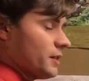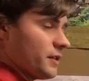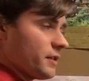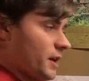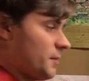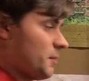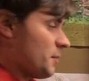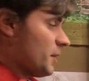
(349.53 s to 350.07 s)
the
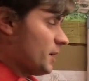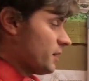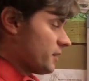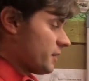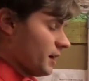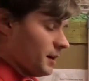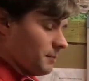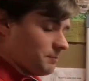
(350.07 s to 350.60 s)
same amount of
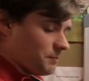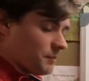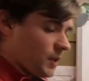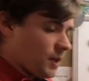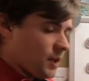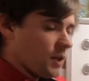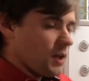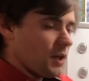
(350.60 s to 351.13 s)
time
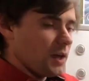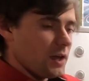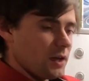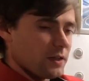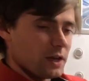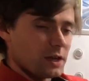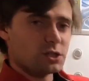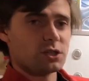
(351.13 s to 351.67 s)

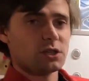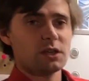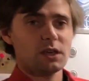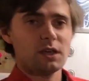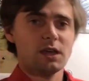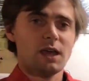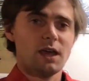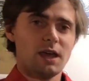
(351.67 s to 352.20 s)
is
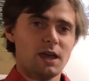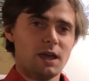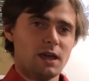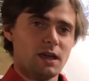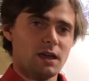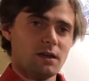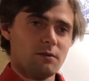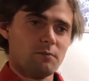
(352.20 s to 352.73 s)
actually
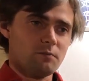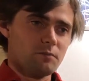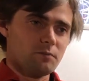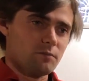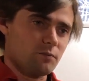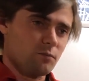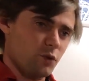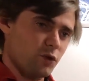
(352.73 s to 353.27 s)
a
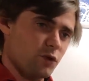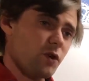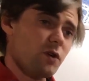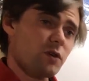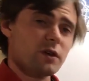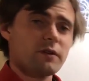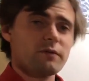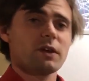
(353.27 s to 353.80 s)

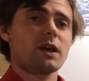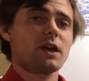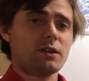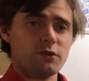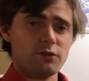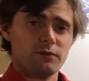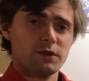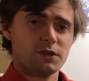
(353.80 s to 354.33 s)
result of the
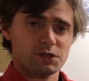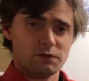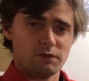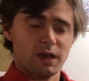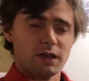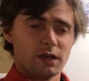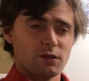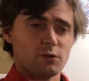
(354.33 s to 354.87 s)
conservation
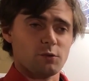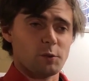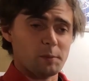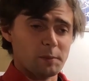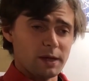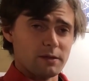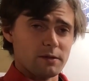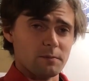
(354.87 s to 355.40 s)
of angular
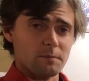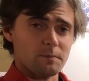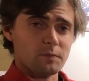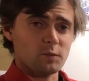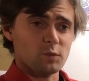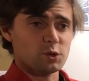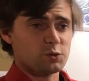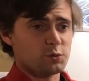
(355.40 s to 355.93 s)
momentum,
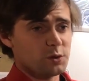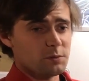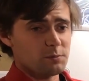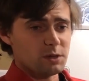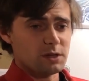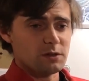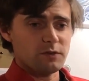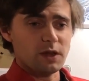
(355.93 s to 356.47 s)
which wouldn't
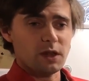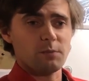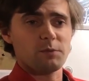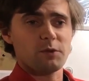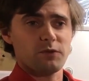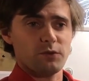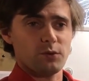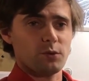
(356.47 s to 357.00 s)
be developed
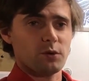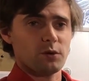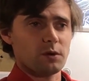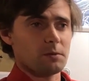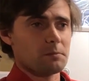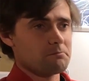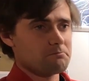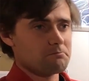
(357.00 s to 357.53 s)

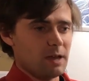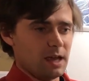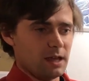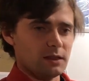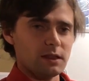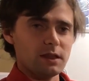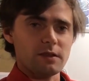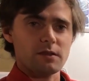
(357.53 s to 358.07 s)
for at
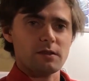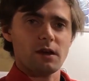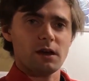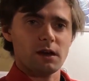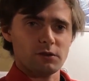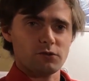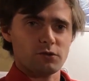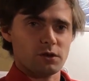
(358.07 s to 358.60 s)
least
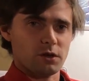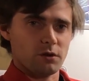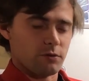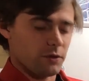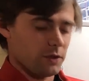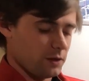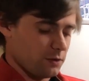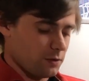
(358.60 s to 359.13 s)
100
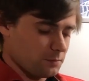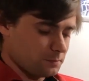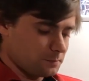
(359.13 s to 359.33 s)
years later.